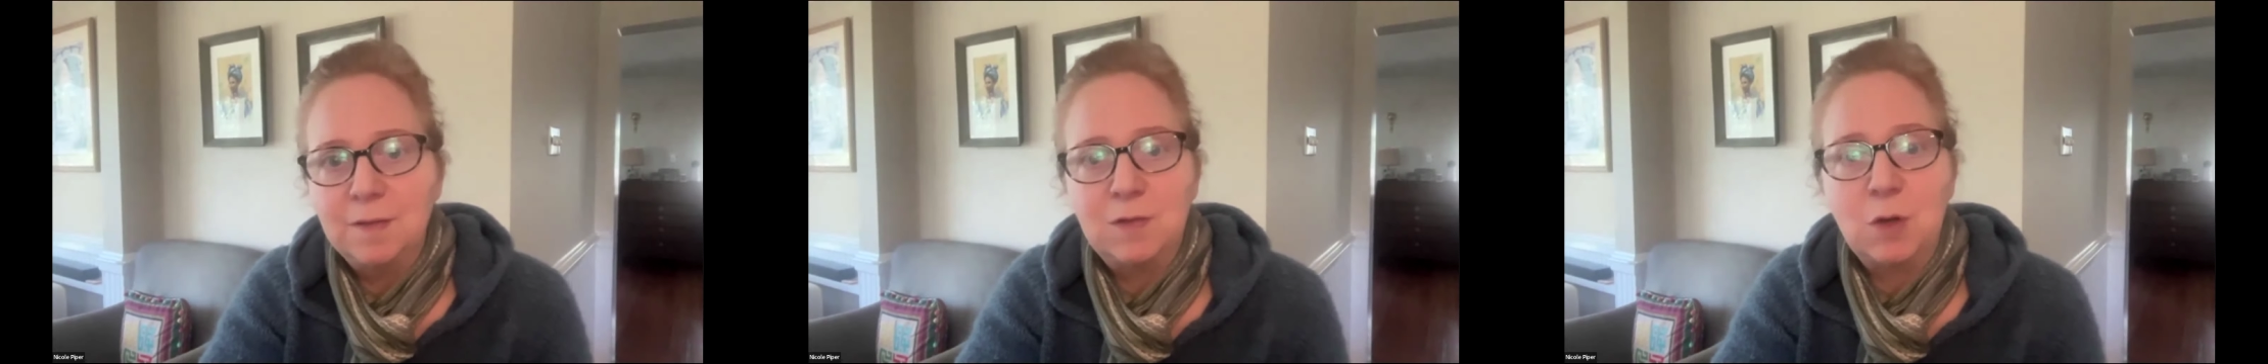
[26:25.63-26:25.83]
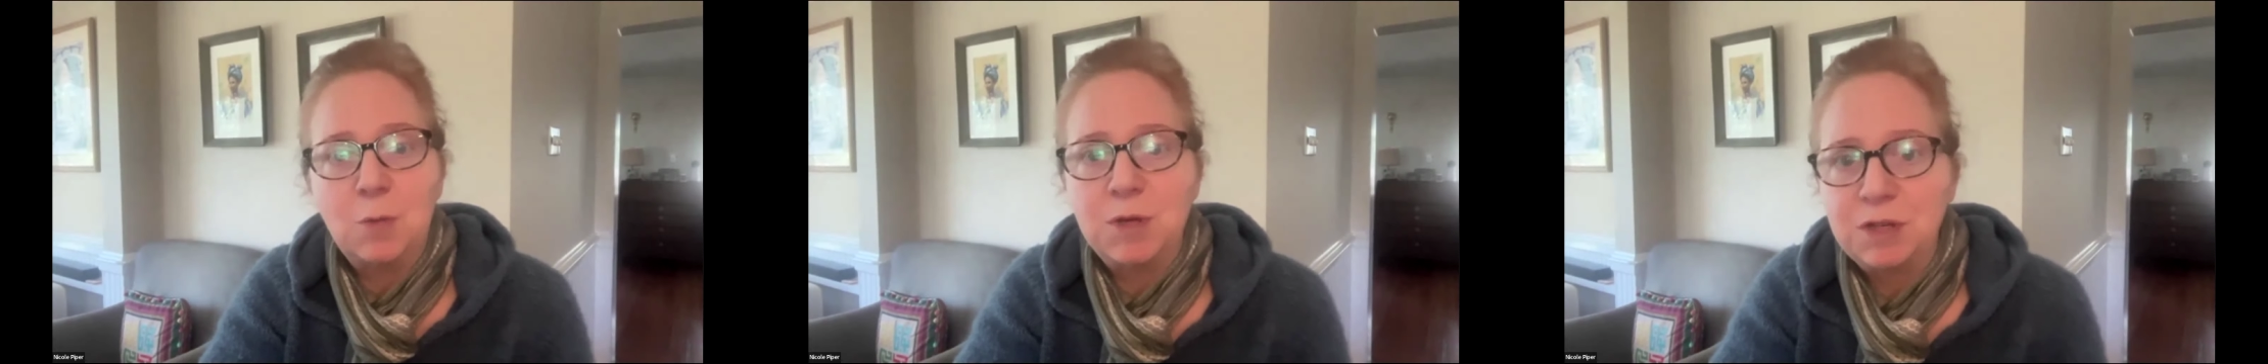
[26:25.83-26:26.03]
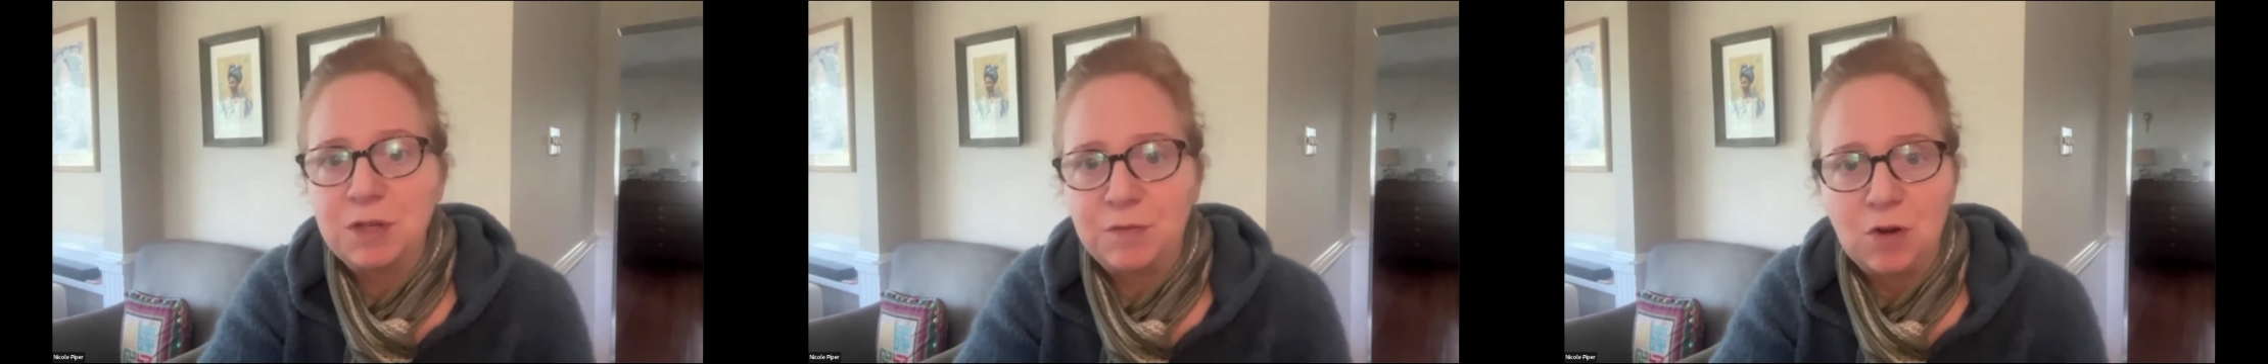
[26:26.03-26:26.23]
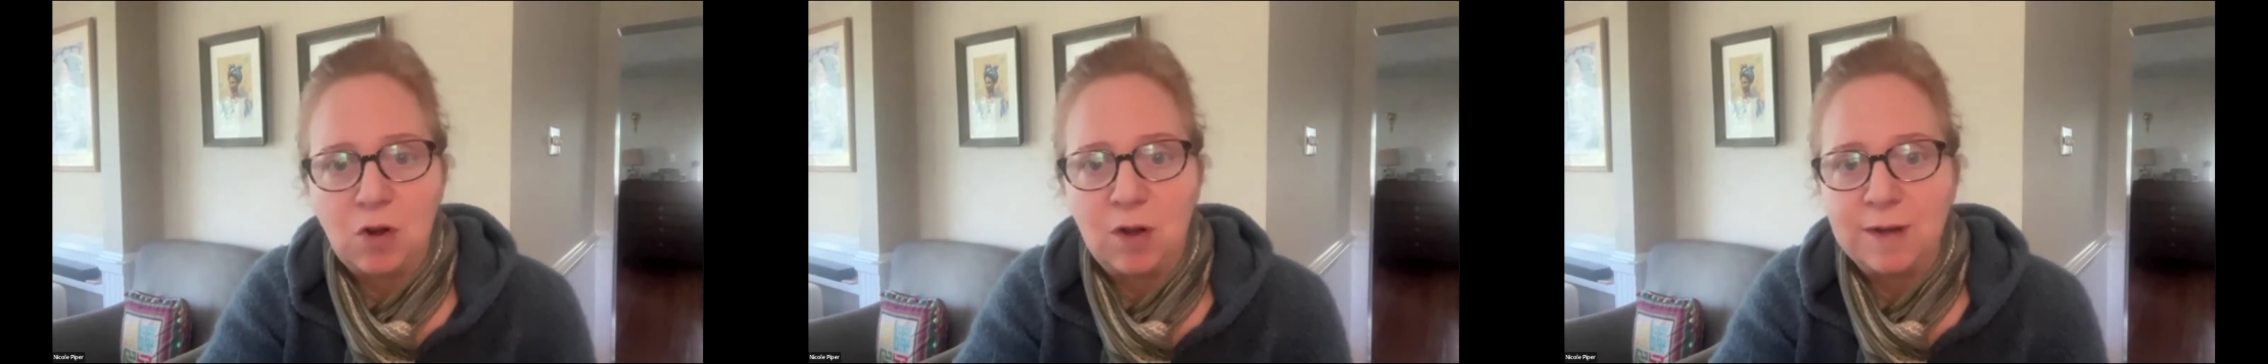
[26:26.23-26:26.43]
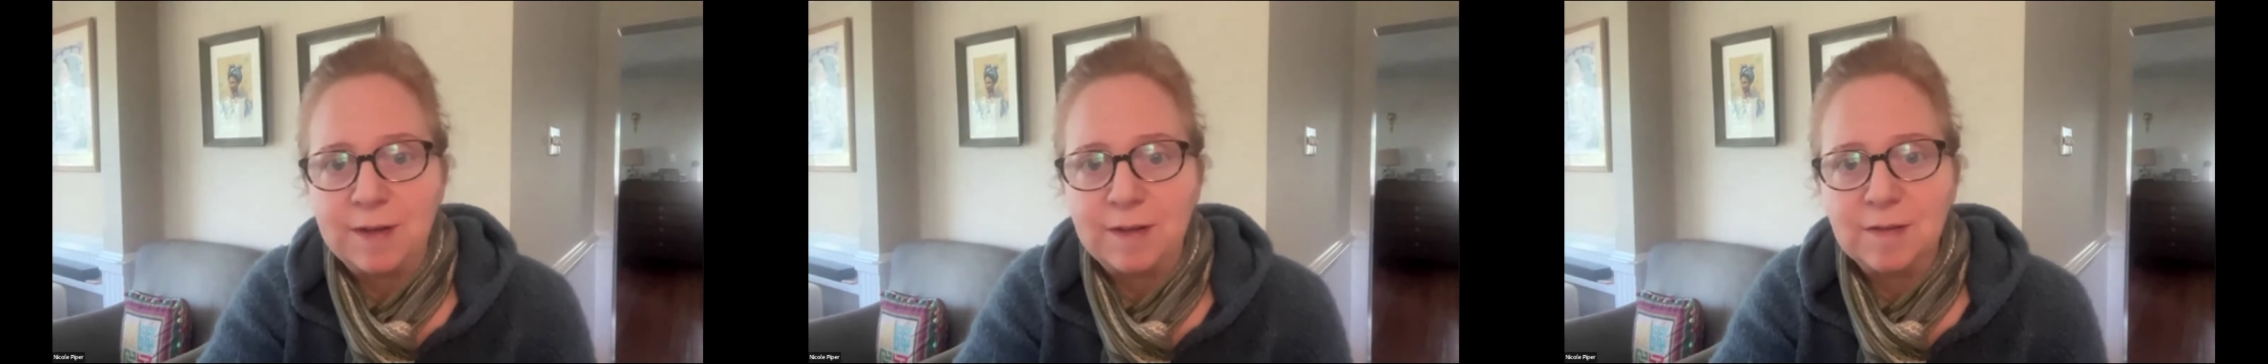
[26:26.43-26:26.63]
so many
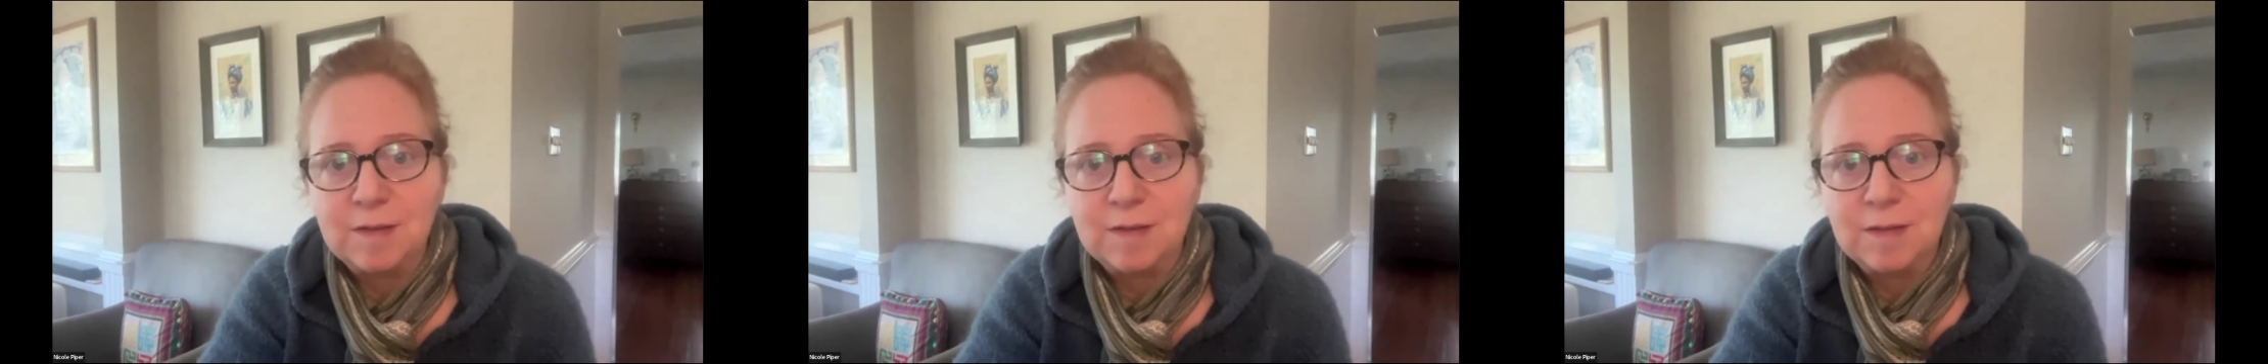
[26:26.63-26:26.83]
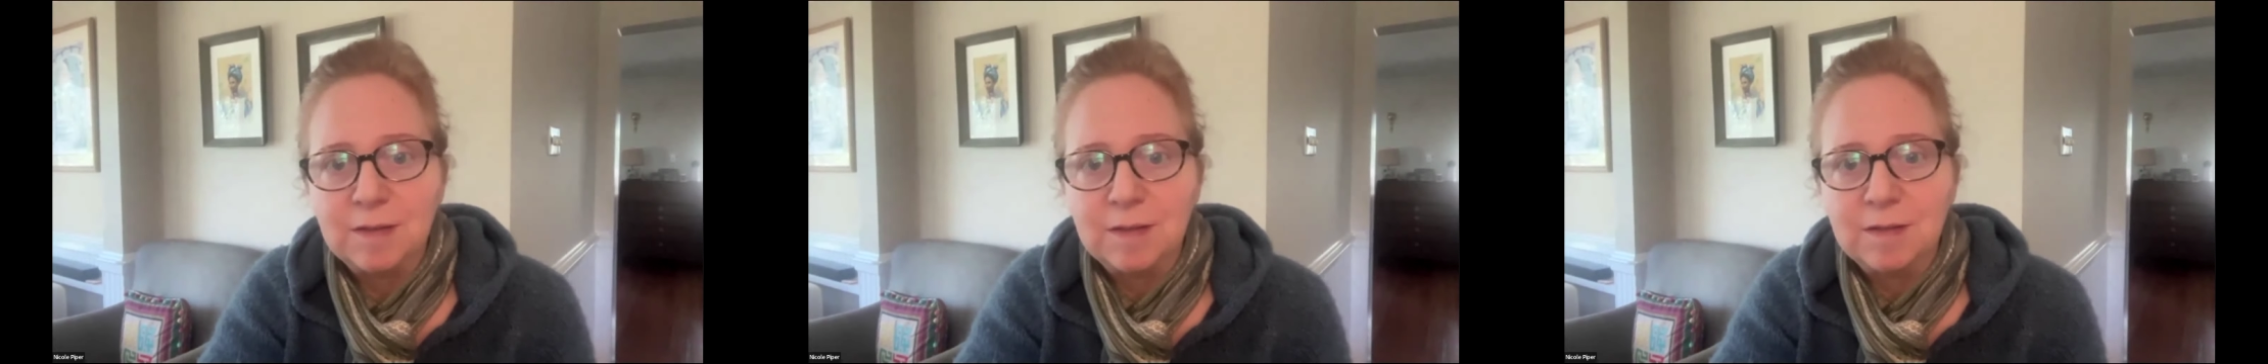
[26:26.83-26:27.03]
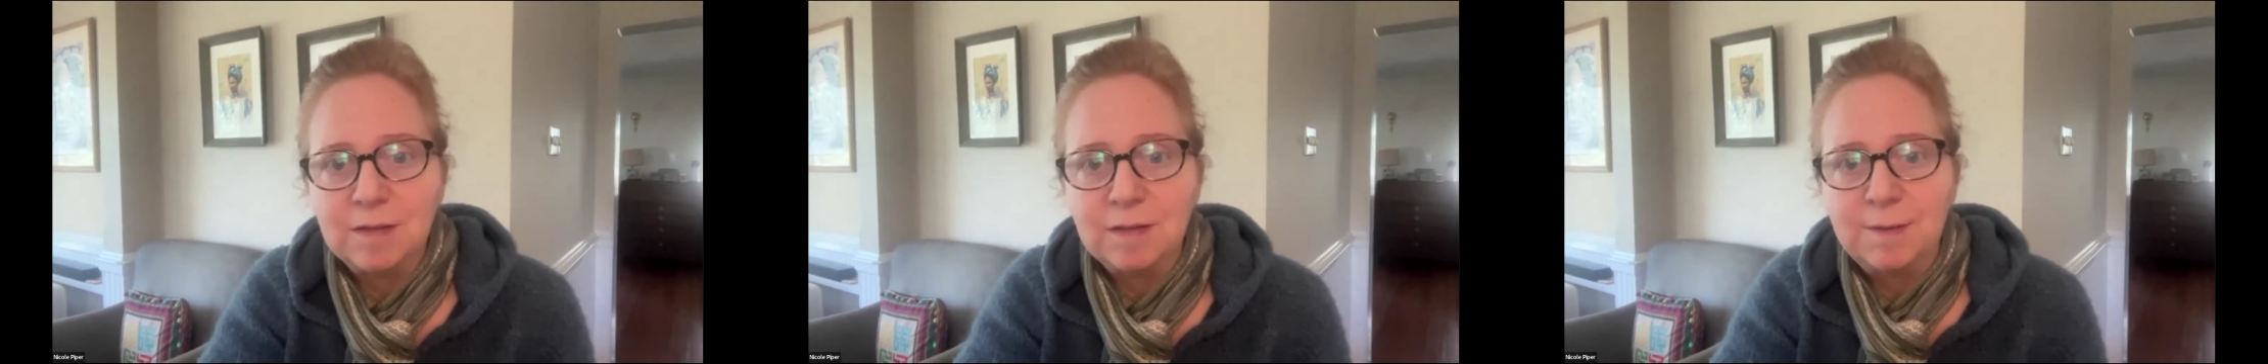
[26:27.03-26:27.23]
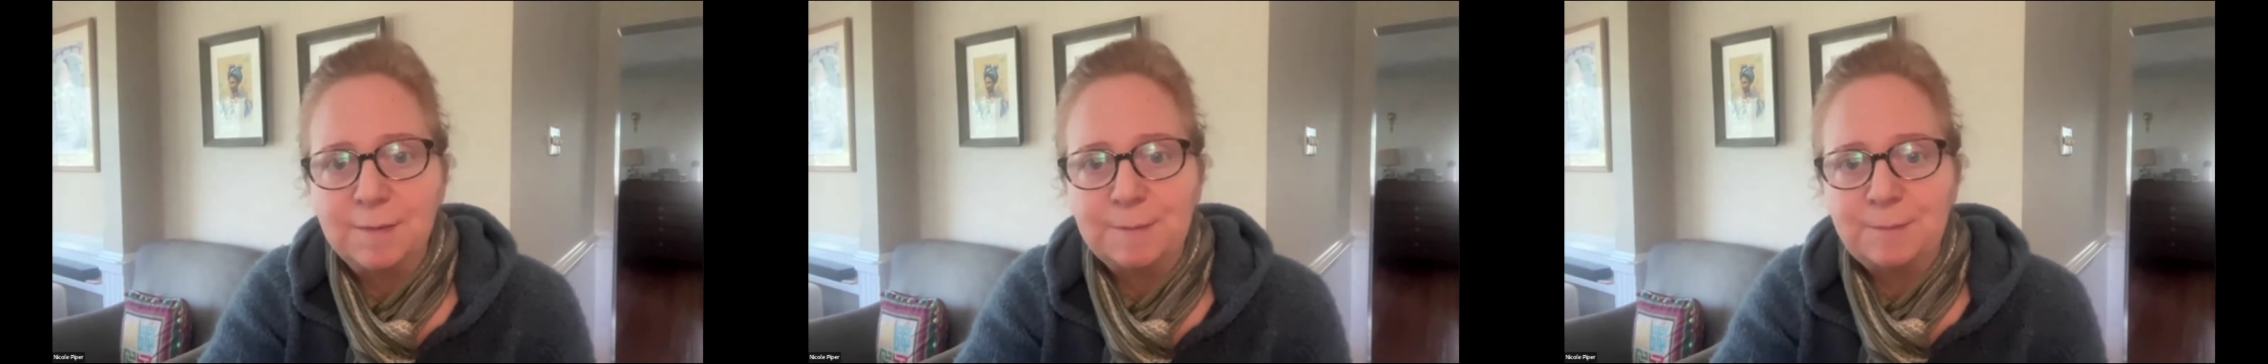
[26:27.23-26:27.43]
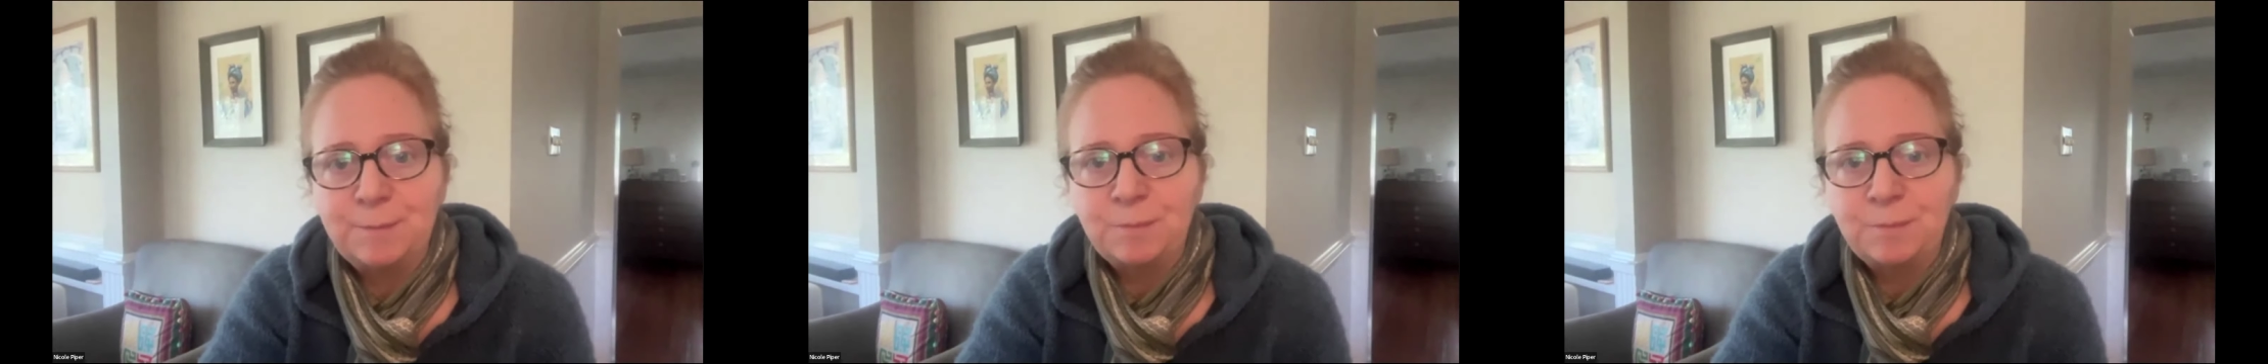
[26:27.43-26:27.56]
different audiences.